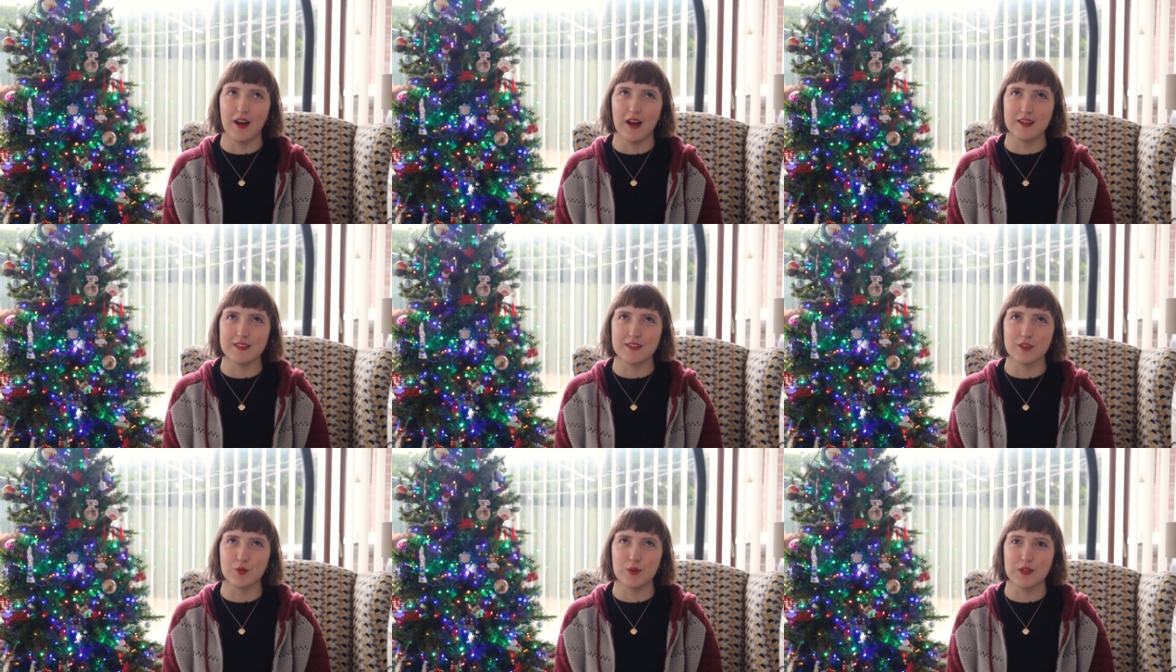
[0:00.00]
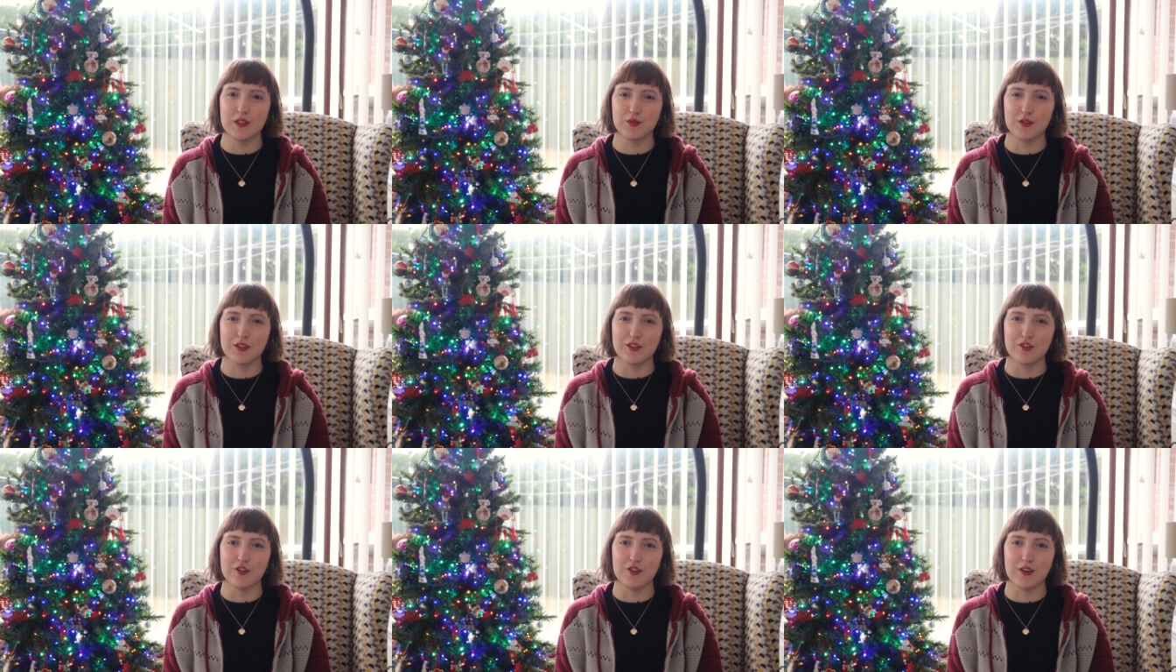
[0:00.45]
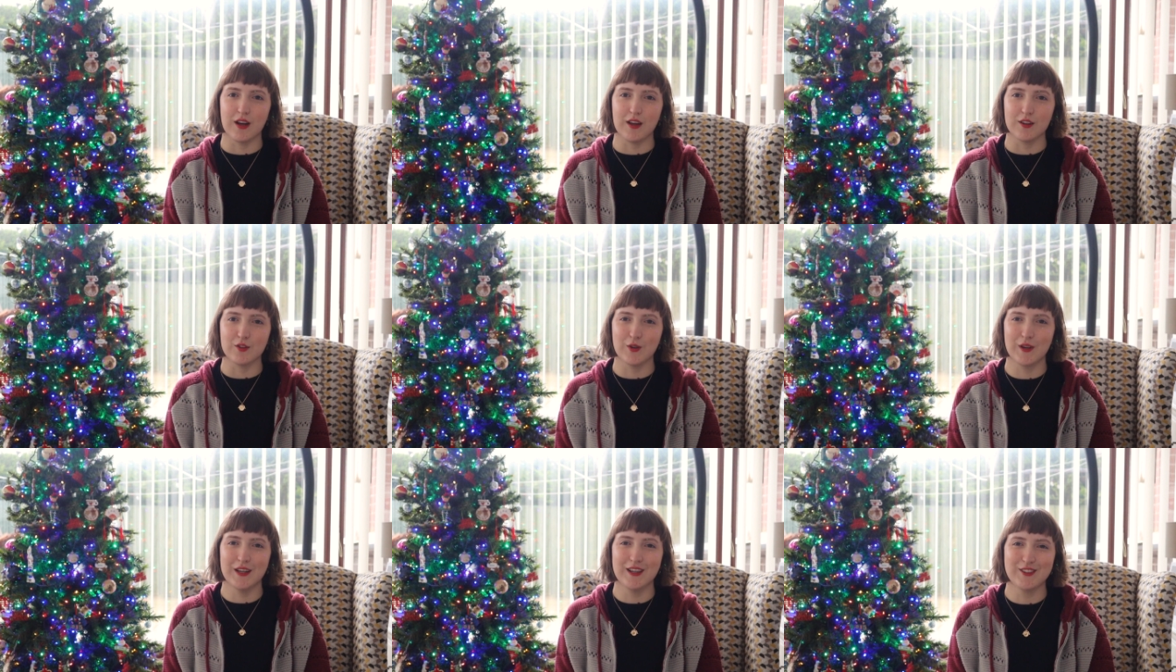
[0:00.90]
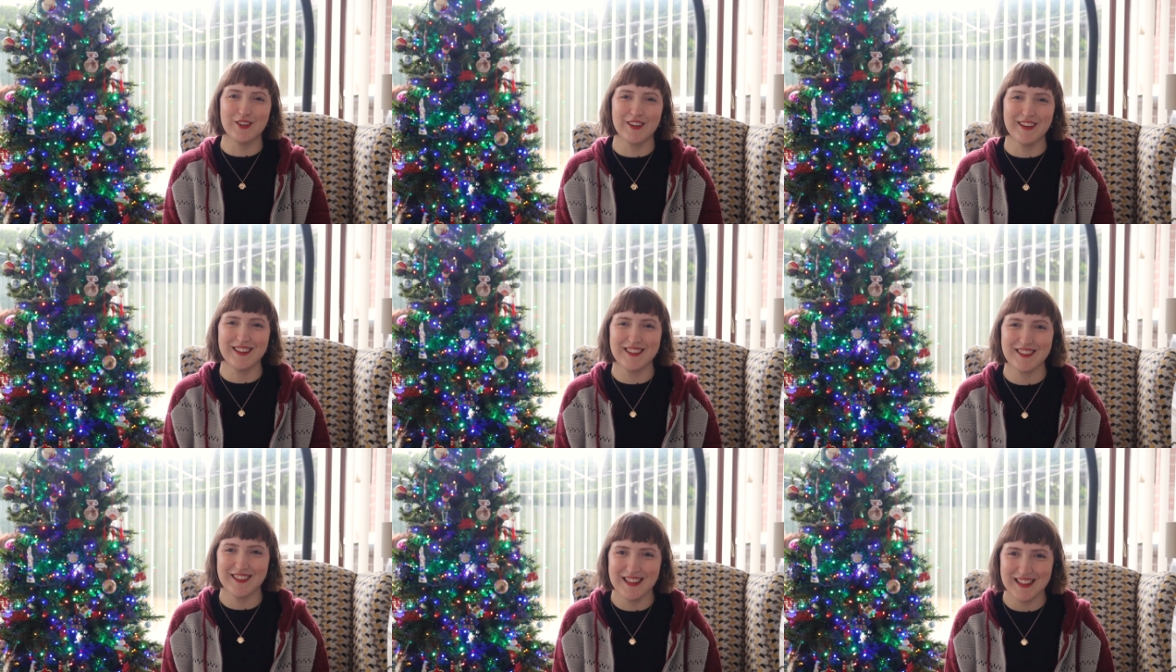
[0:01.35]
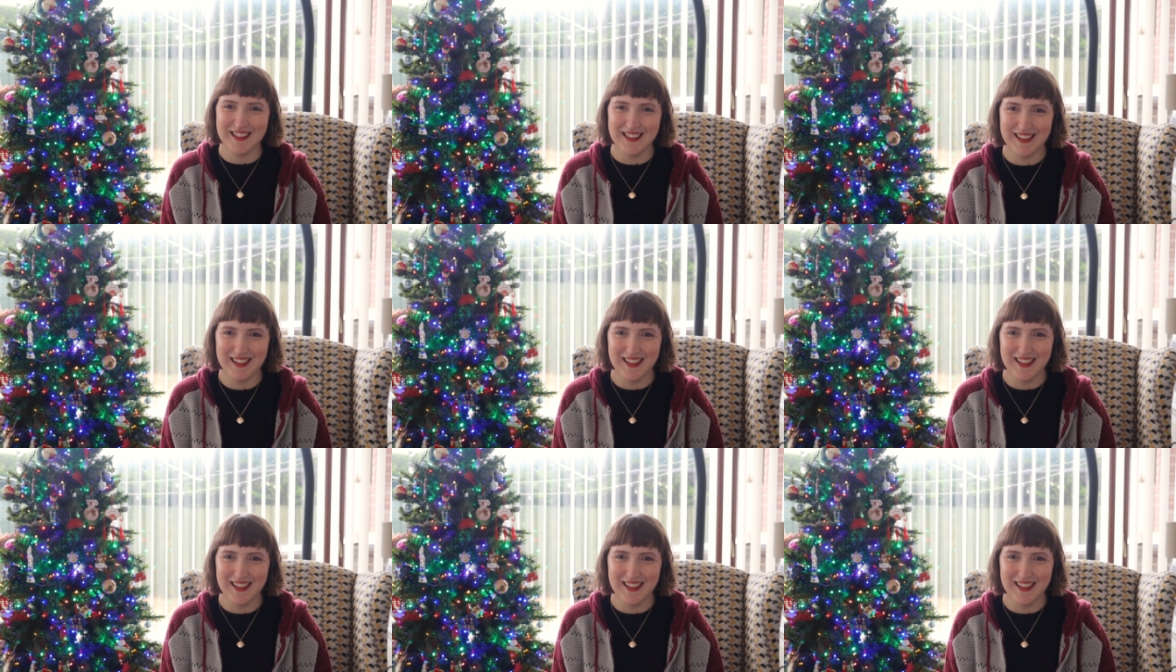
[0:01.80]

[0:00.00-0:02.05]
I said 2022 and 2023